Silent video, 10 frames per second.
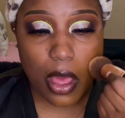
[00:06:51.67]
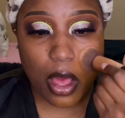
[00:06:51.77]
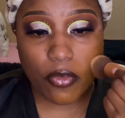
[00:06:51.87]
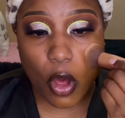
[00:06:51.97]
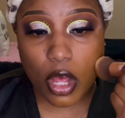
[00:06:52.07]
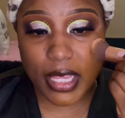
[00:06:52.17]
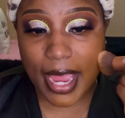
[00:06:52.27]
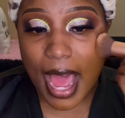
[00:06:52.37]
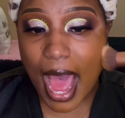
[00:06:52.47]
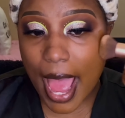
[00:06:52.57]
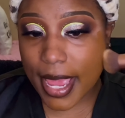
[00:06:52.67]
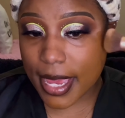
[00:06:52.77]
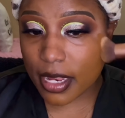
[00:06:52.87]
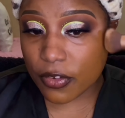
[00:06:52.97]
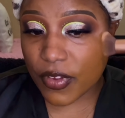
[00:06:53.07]
of all like
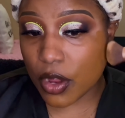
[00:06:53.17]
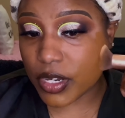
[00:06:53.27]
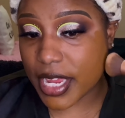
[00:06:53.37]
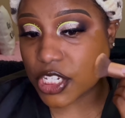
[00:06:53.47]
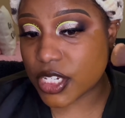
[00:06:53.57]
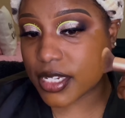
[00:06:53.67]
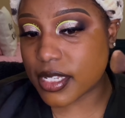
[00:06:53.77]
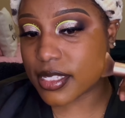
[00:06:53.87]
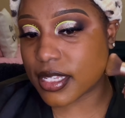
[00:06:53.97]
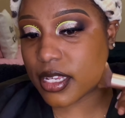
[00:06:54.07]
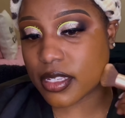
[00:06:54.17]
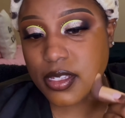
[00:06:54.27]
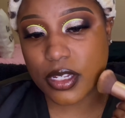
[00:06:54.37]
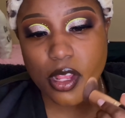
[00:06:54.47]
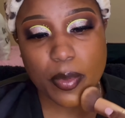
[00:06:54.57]
high-end foundations and
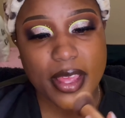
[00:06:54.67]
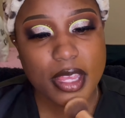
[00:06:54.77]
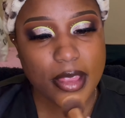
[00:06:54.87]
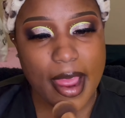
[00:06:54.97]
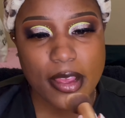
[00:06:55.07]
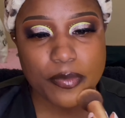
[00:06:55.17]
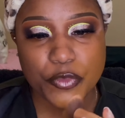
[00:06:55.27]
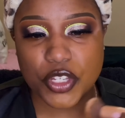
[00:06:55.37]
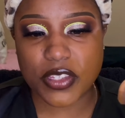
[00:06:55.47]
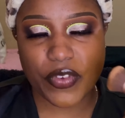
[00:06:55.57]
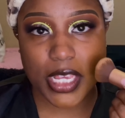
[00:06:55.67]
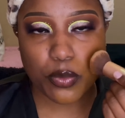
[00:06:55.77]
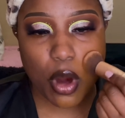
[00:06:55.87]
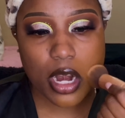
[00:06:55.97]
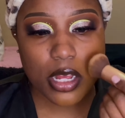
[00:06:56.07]
concealer, mainly like just face
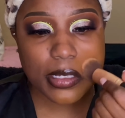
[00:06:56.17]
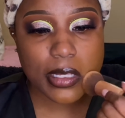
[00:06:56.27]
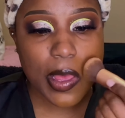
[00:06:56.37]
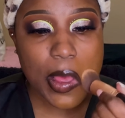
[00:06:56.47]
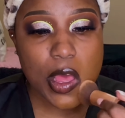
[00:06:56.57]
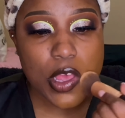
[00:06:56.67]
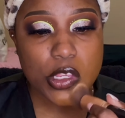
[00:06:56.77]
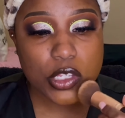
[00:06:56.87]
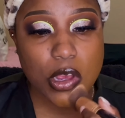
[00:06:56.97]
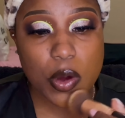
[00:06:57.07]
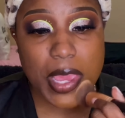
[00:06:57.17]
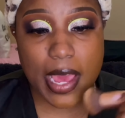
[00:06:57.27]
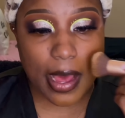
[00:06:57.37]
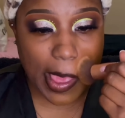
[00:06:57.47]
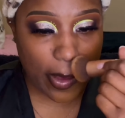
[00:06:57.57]
products. So
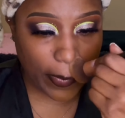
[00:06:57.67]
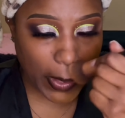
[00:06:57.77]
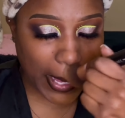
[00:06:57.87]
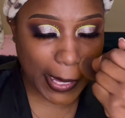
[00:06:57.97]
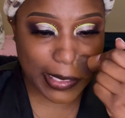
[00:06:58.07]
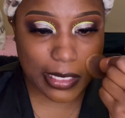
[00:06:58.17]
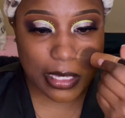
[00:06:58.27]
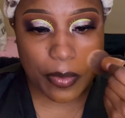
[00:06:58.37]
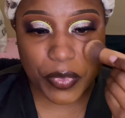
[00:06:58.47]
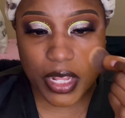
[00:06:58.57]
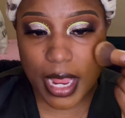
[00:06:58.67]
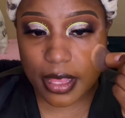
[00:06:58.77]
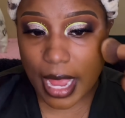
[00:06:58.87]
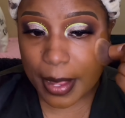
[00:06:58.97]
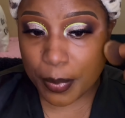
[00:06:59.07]
yeah, if it's something
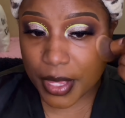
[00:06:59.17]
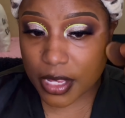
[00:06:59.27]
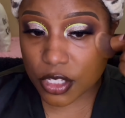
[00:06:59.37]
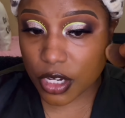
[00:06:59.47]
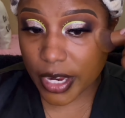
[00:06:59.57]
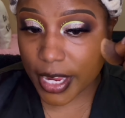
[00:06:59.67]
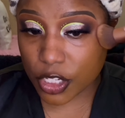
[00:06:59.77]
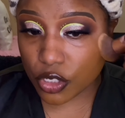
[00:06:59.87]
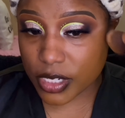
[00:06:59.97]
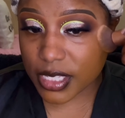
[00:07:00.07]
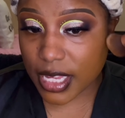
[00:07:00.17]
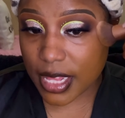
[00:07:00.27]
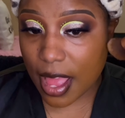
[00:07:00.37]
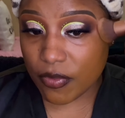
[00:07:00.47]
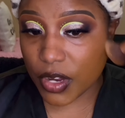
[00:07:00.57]
that like piques your interest in
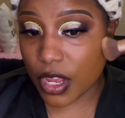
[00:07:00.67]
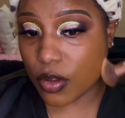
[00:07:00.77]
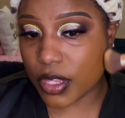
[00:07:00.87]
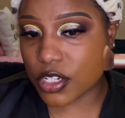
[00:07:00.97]
that video, then